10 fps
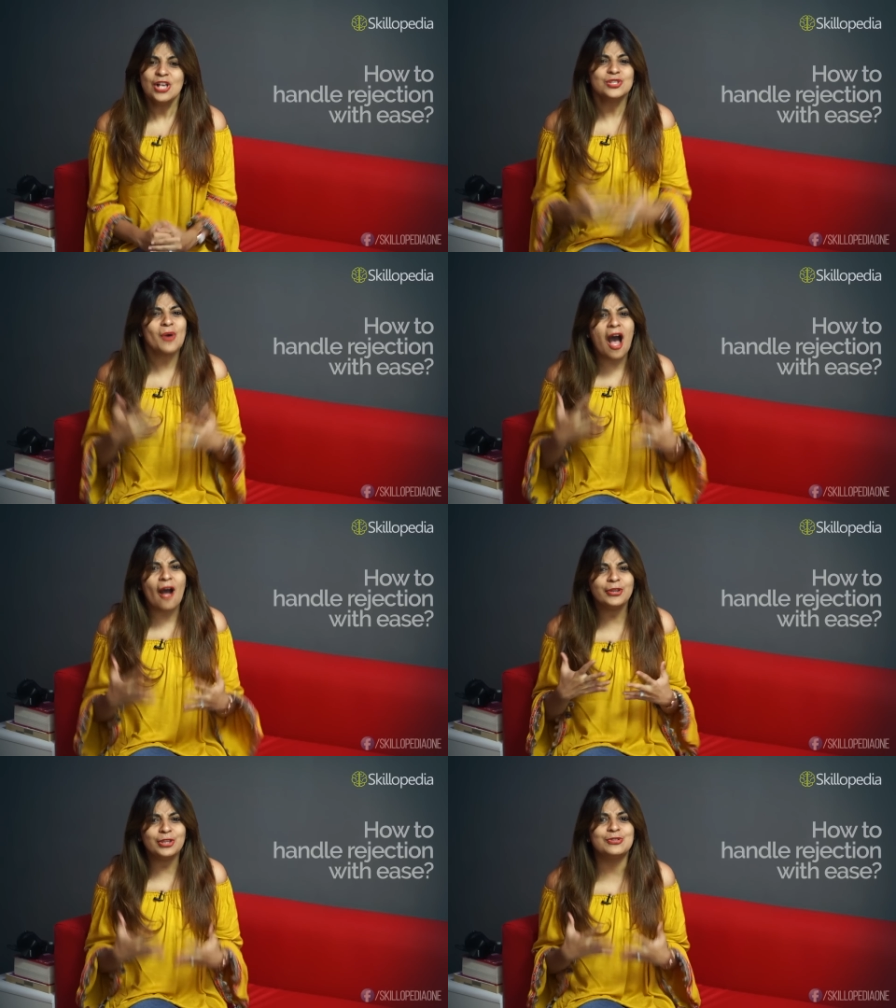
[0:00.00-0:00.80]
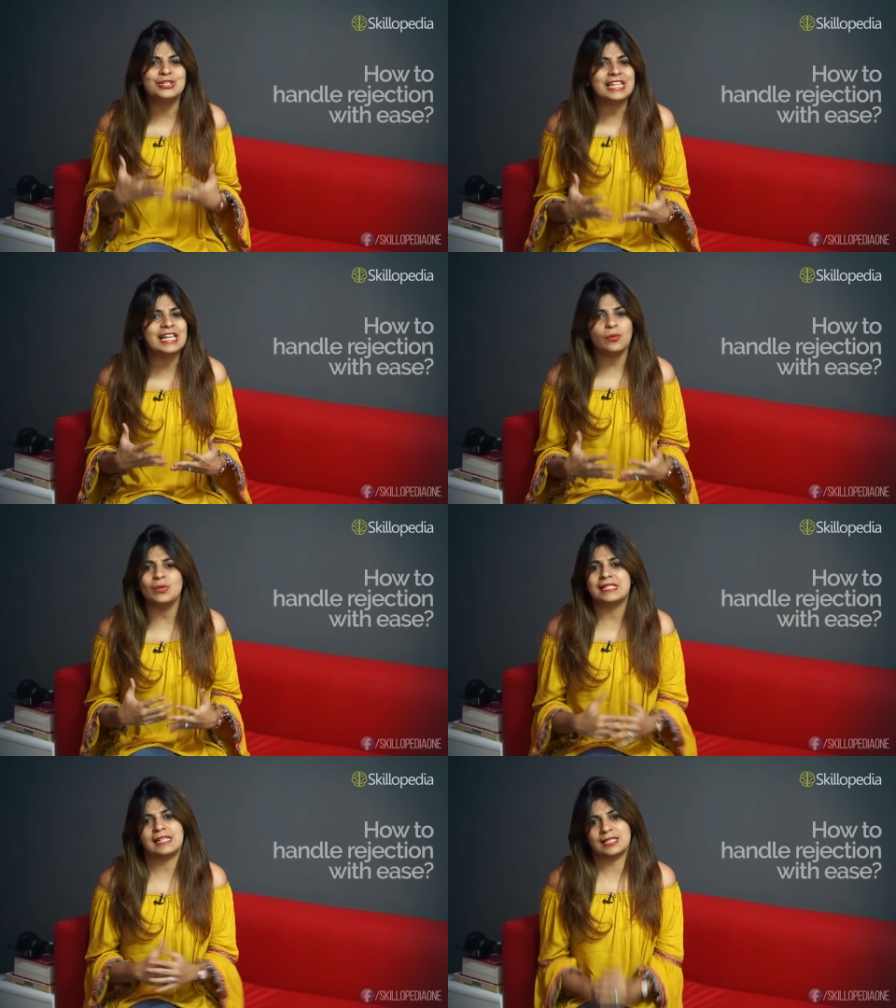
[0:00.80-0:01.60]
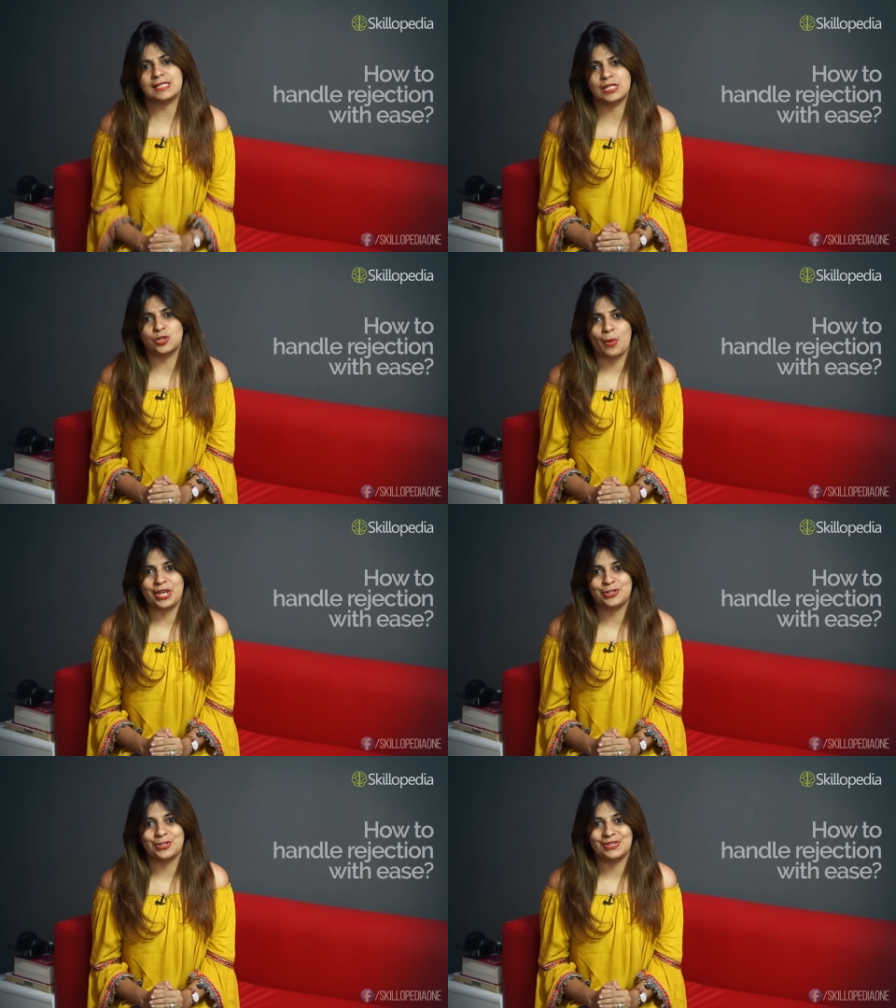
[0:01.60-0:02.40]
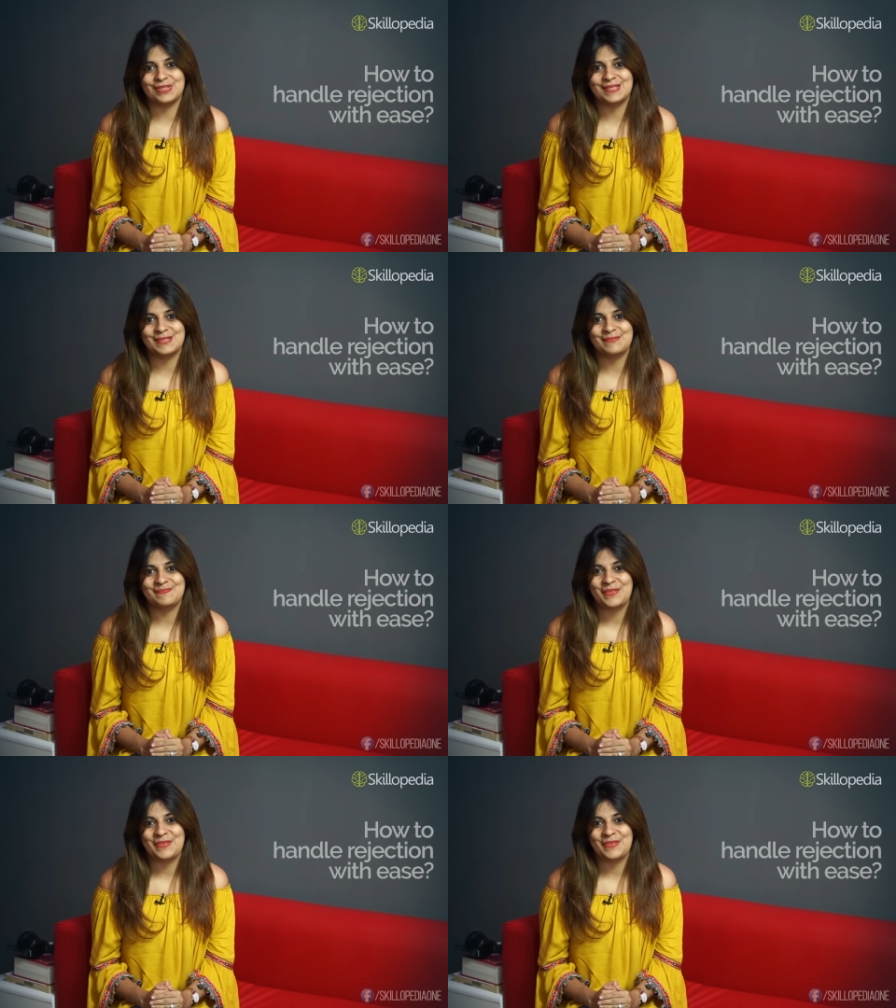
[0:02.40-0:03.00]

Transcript: So how do you deal with such situations?